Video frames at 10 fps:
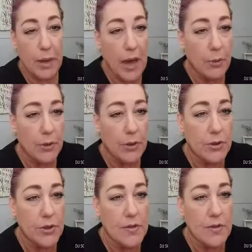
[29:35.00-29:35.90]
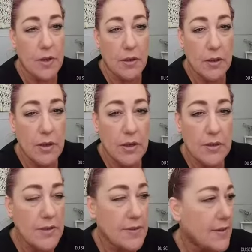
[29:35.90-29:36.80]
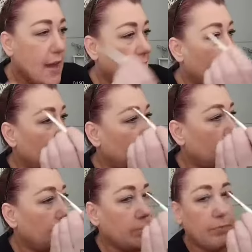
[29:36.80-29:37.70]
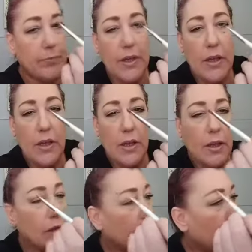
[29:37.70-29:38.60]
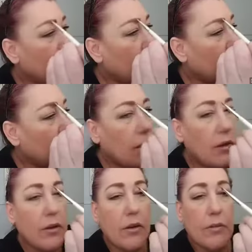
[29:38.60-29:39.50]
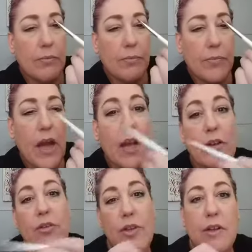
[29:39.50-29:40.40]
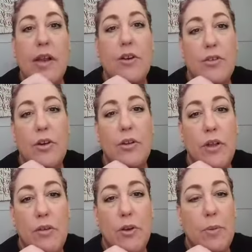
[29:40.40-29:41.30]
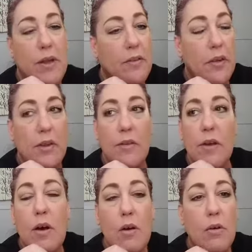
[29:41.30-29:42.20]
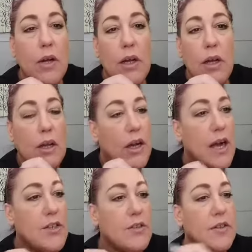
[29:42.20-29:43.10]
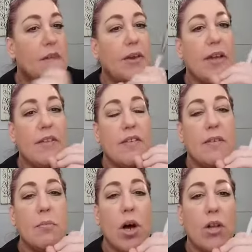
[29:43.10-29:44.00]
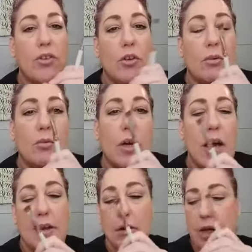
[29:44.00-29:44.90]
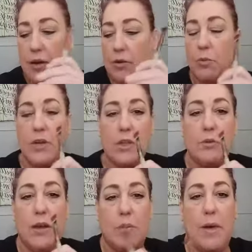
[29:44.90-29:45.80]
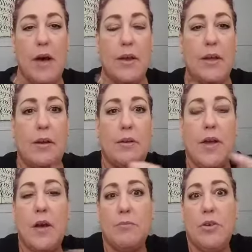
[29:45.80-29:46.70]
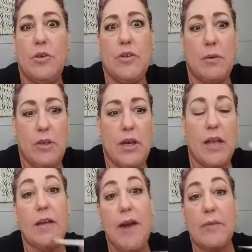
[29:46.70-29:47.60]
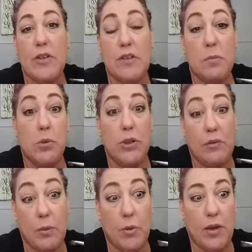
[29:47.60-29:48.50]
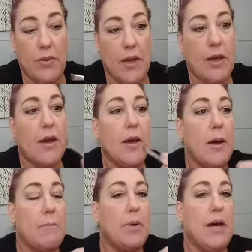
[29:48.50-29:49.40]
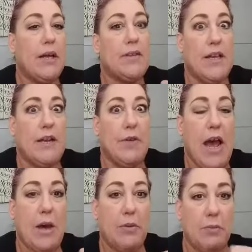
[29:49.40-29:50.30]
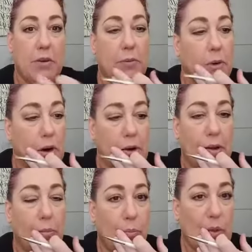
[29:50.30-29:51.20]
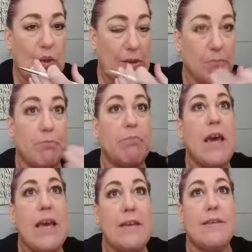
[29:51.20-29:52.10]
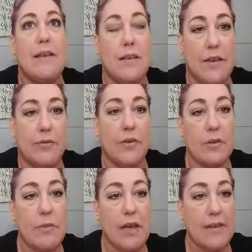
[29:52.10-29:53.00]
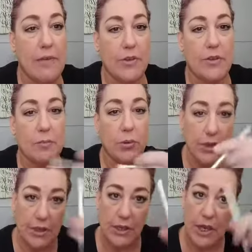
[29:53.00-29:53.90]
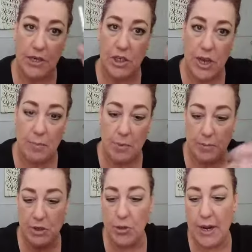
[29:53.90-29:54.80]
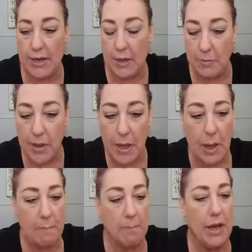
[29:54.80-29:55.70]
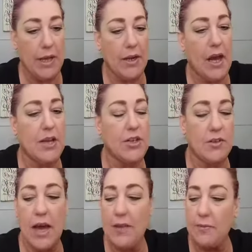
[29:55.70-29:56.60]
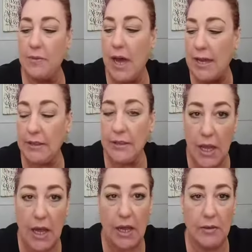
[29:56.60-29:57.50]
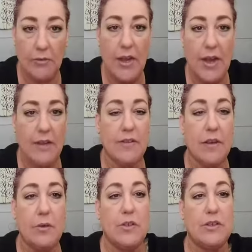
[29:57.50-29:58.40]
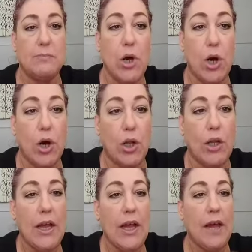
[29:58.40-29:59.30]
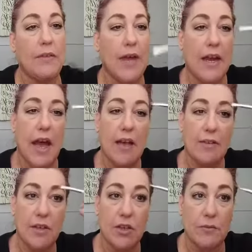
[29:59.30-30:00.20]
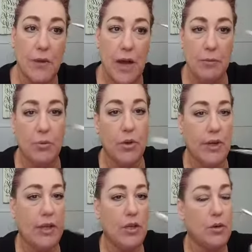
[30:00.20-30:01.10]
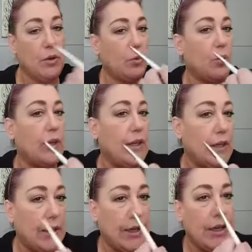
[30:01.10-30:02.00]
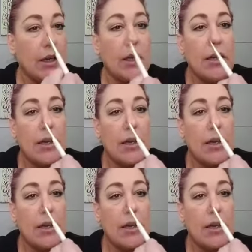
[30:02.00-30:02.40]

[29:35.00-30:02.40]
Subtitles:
powder just to set it. And I know, Taryn, don't you love your pencil? It's so, I just love it because it's small. Do you? I don't know what you love about it. You can tell me. I love having the spoolie for one thing, but because I never had one before, and it's amazing the difference it makes having the spoolie to kind of shape them and train them. But I love that it's so small and that it has such a fine point, and you can really